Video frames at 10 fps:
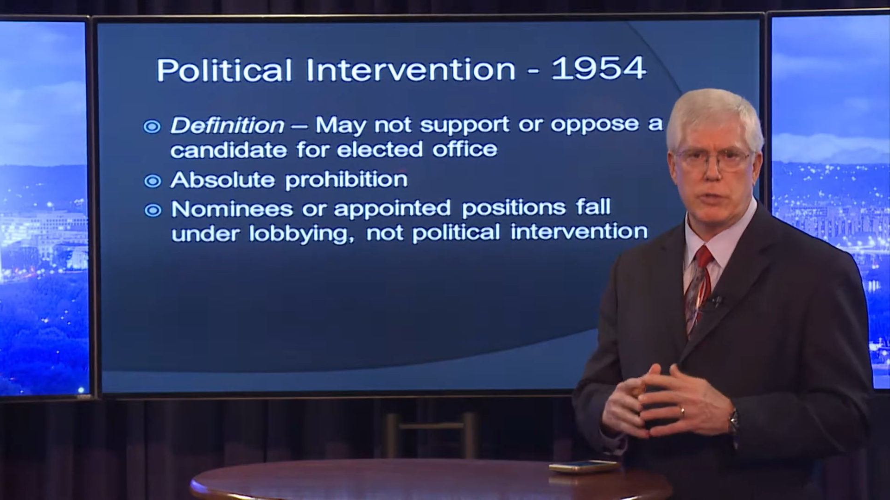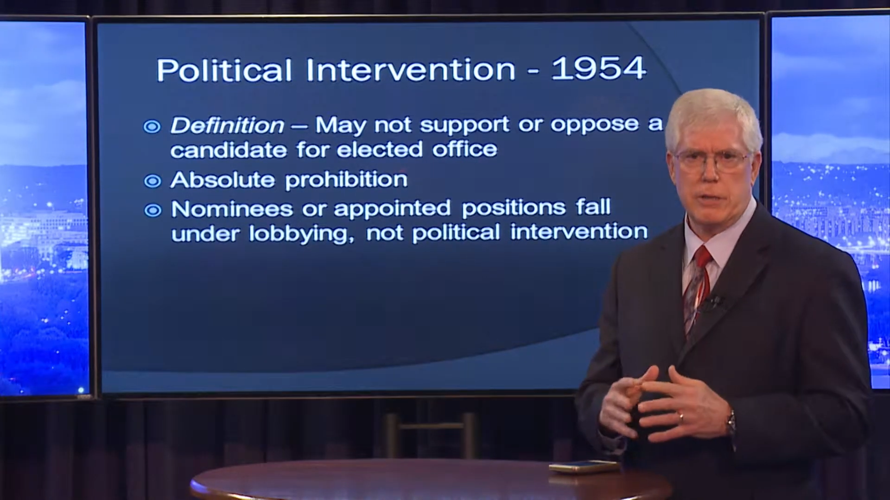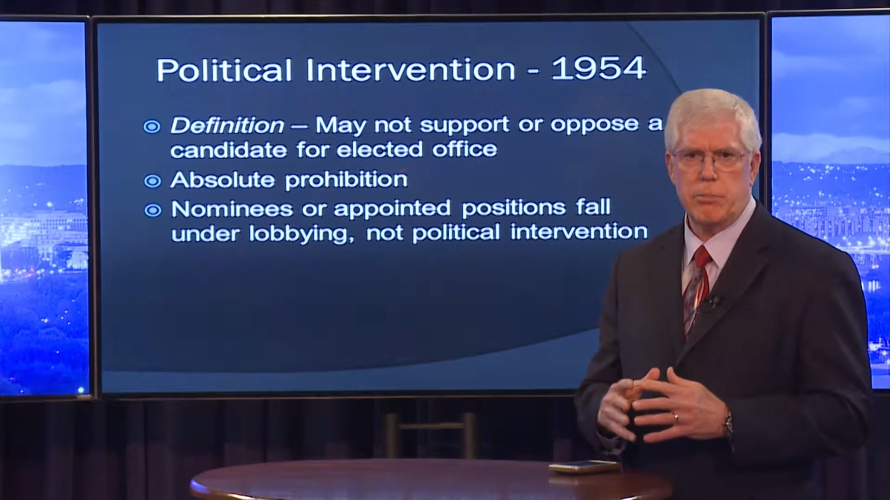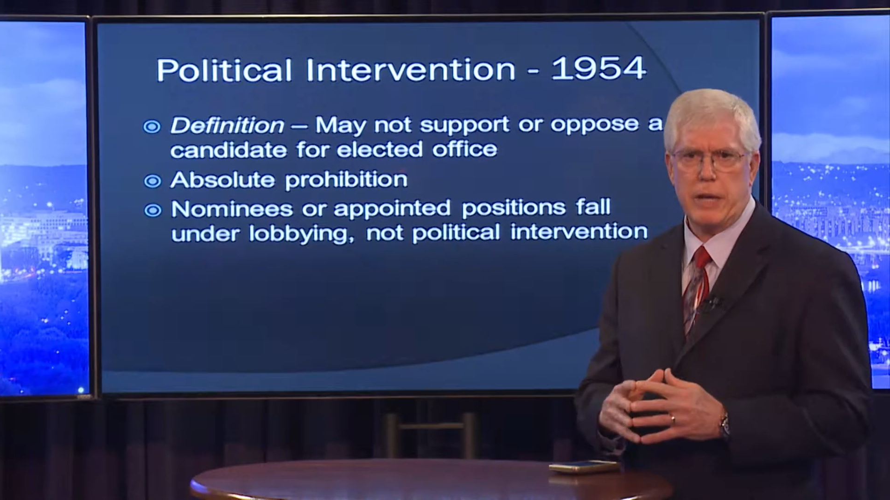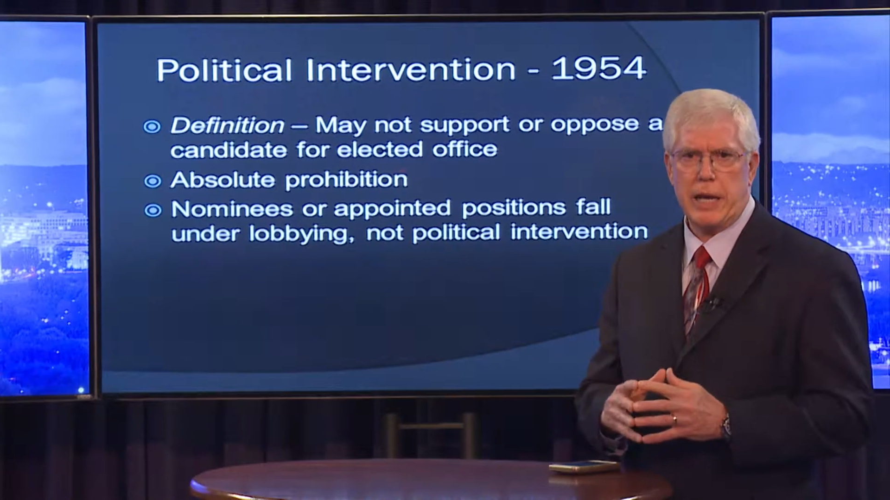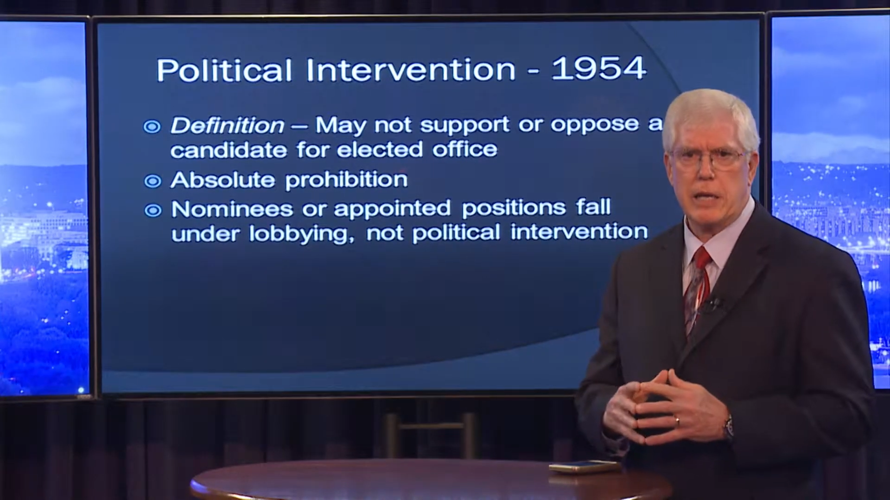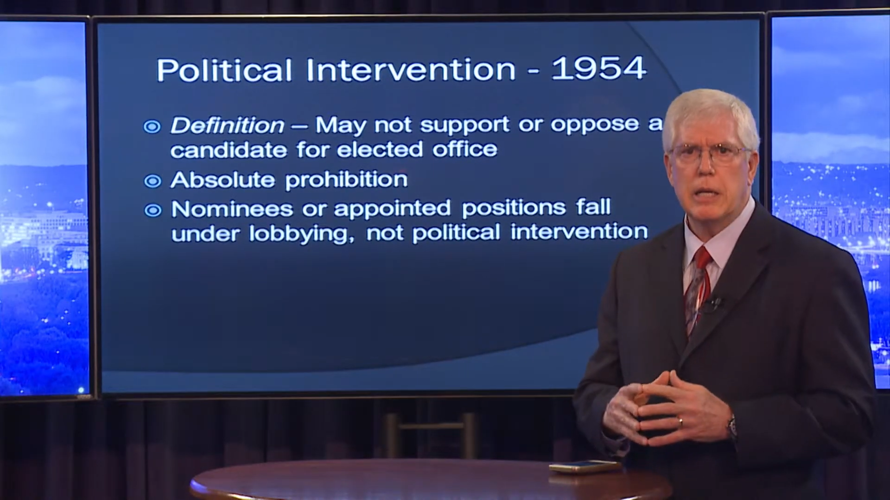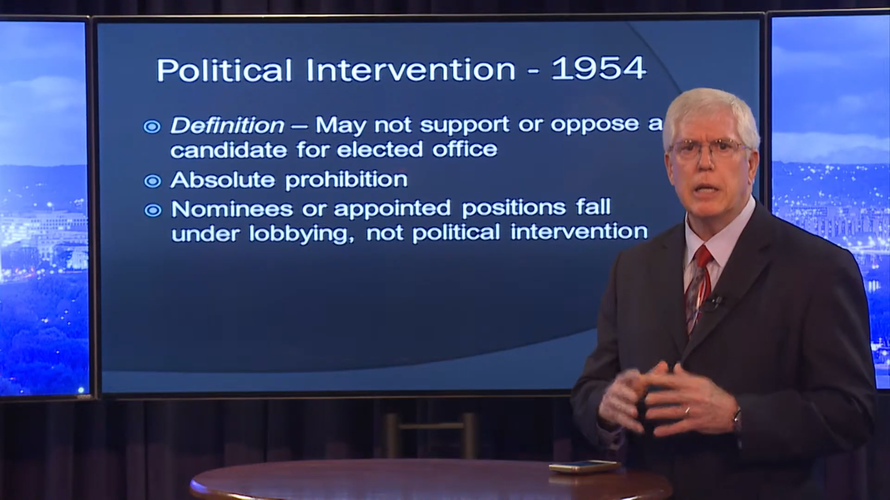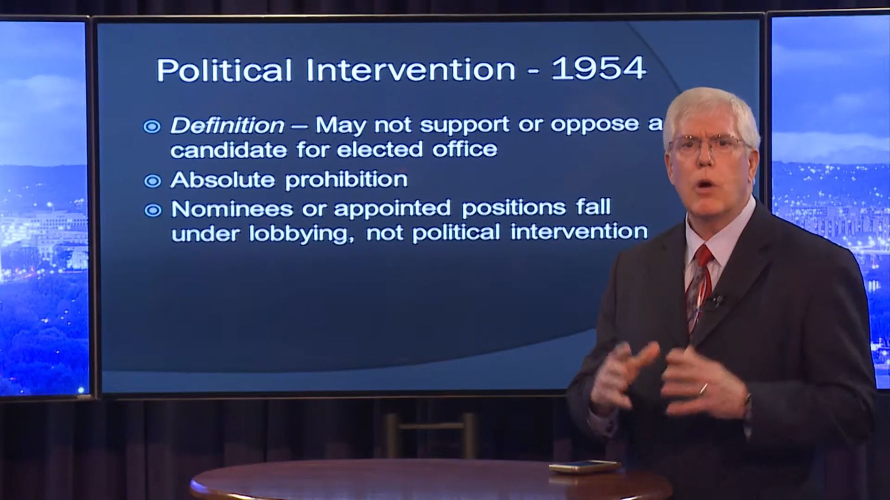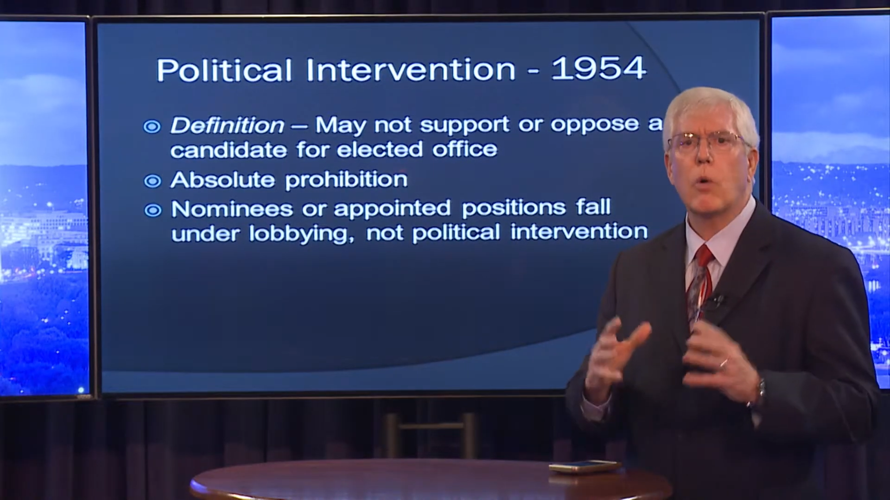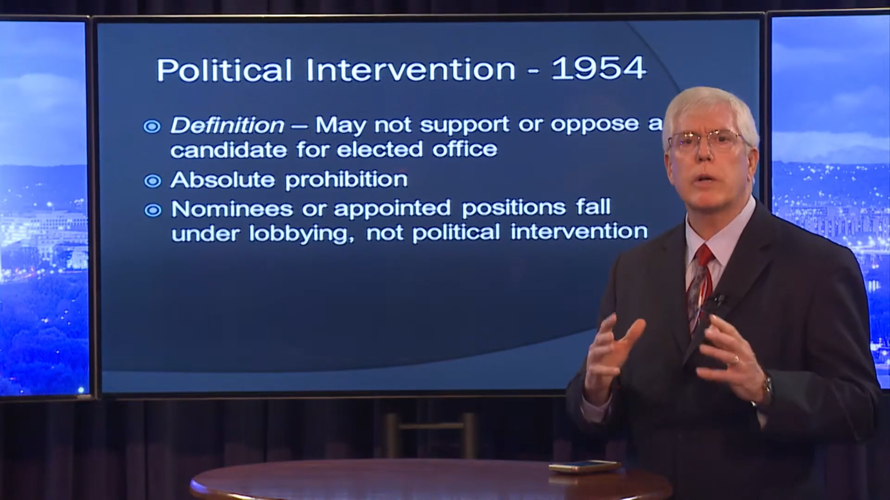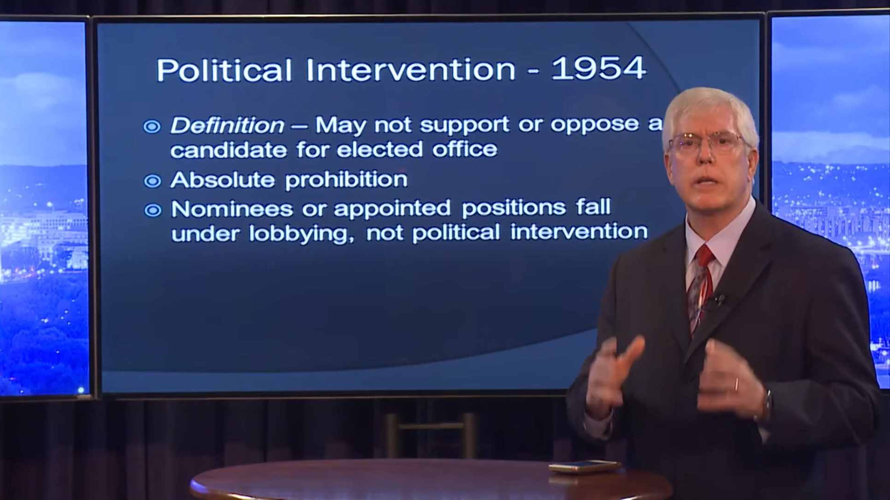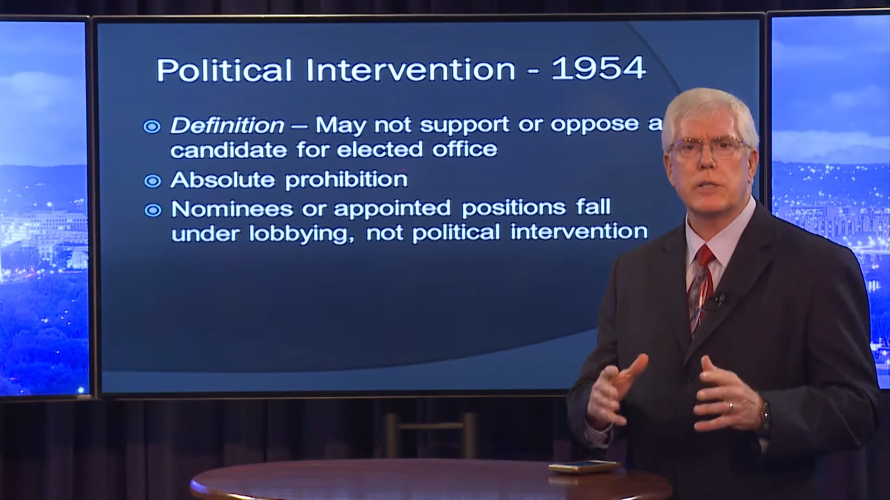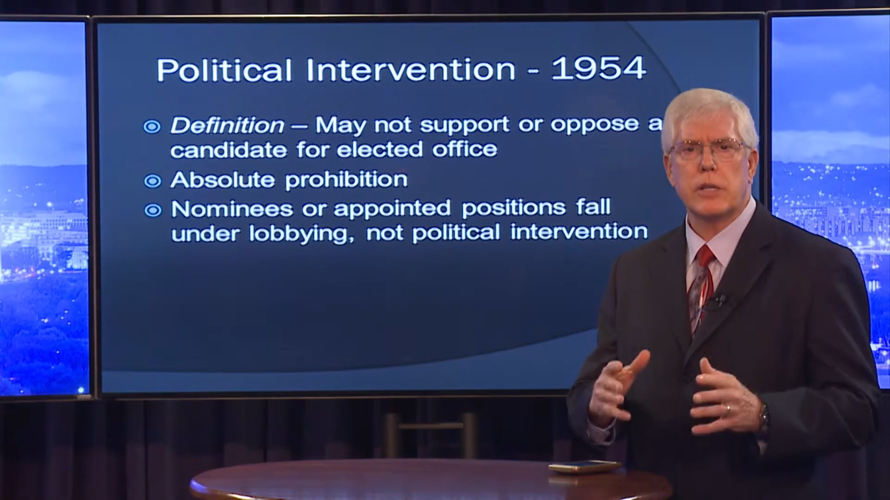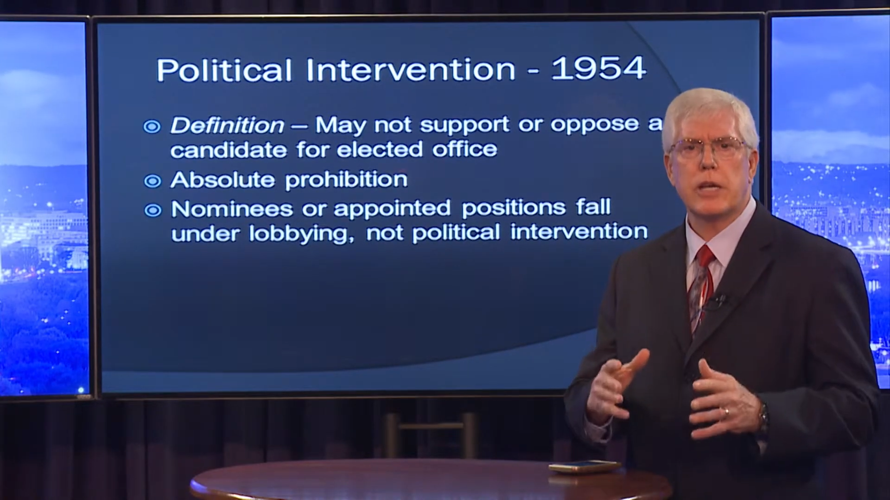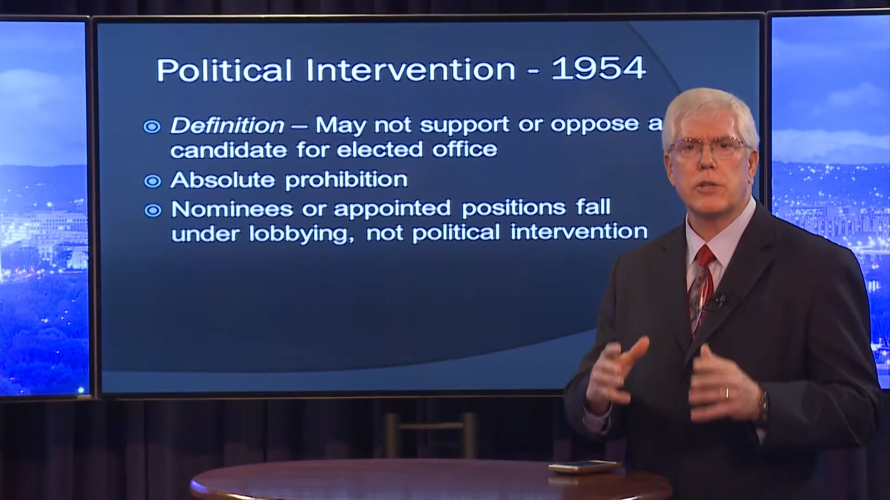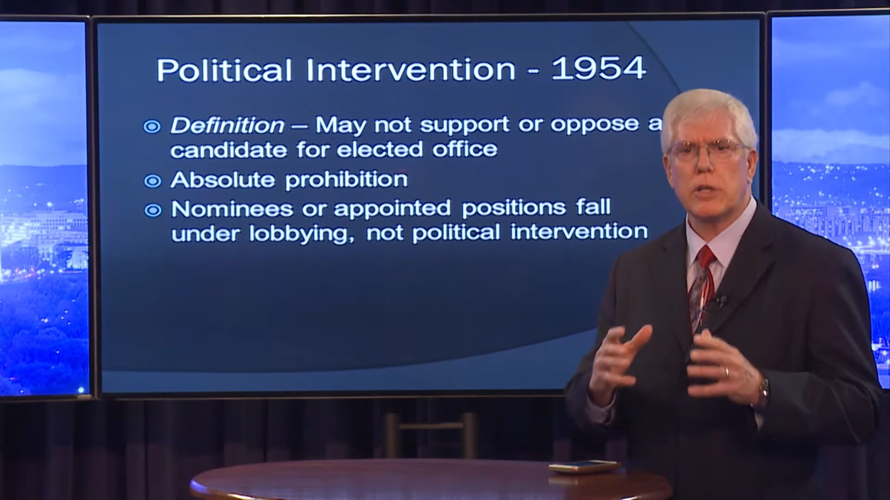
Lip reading: impact organization,